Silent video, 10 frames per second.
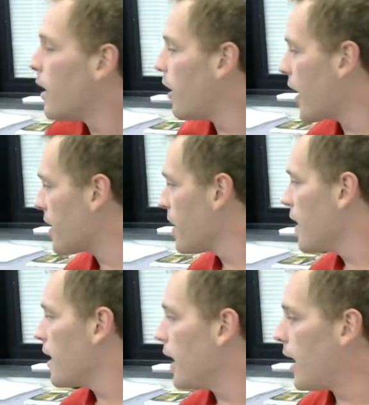All right,
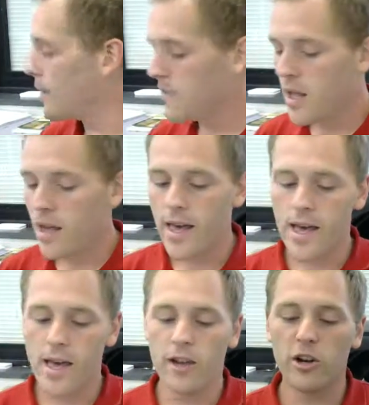
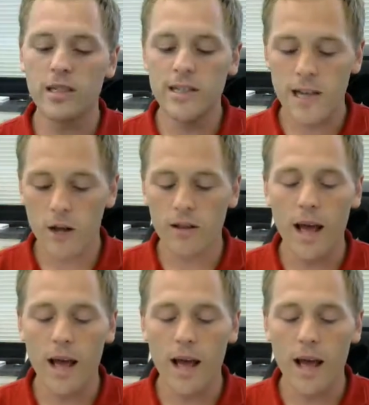and you're going to see on